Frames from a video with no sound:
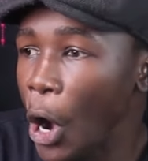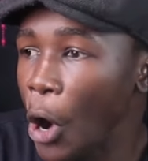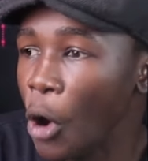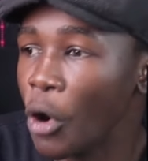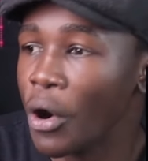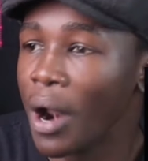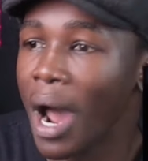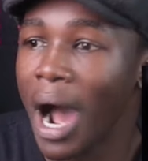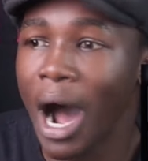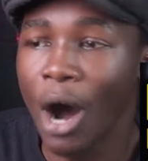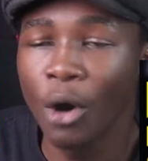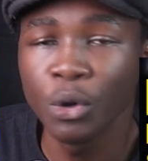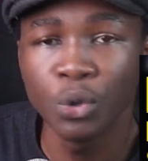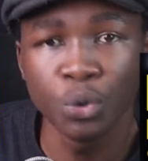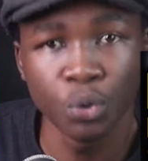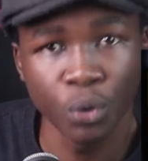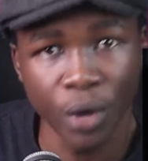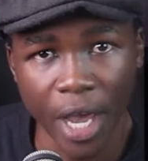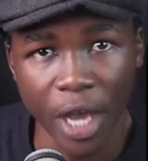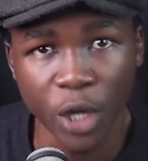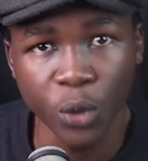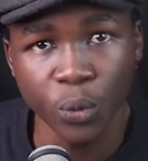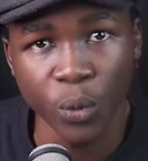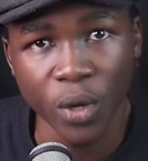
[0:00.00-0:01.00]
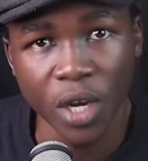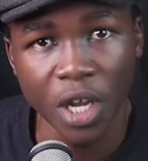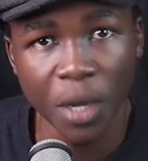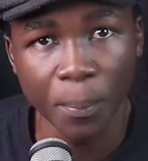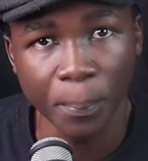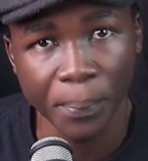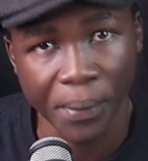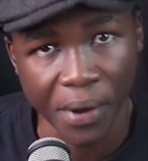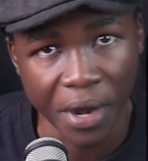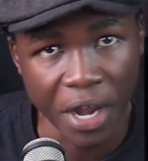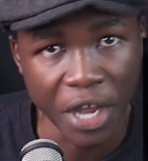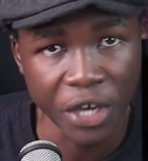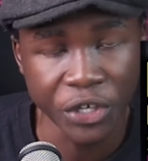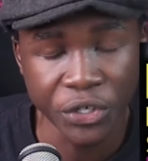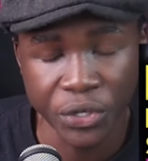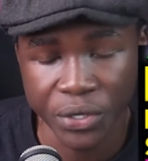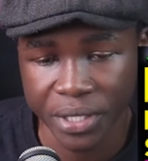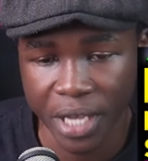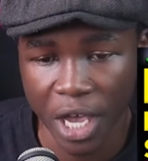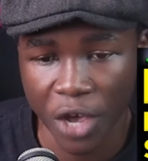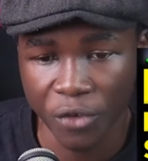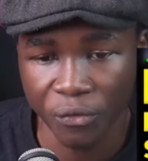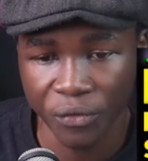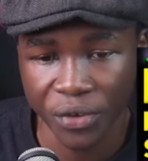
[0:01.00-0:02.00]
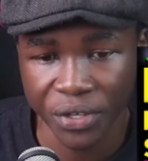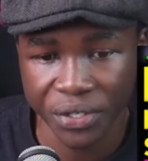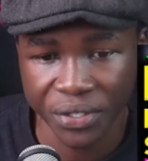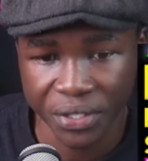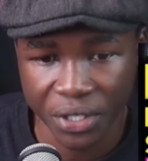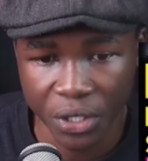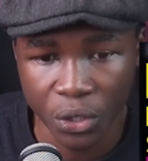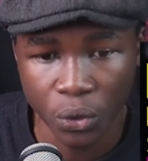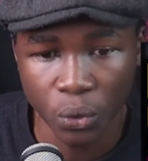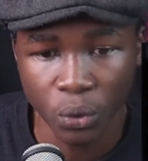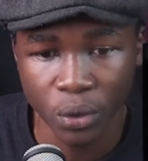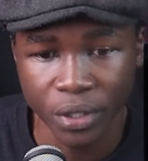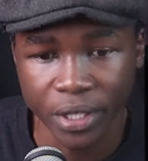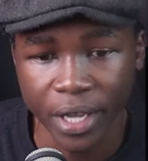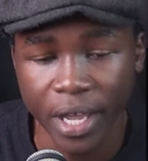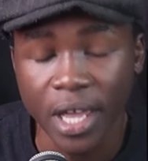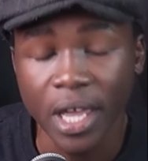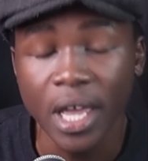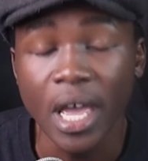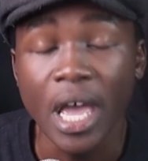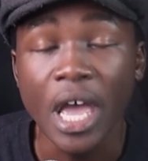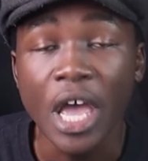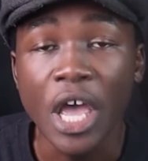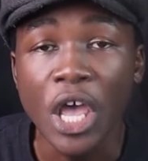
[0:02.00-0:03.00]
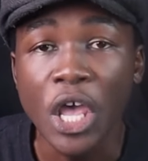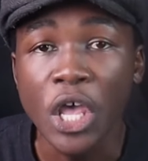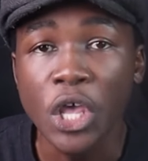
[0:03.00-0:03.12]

on how to get winning predictions every single day.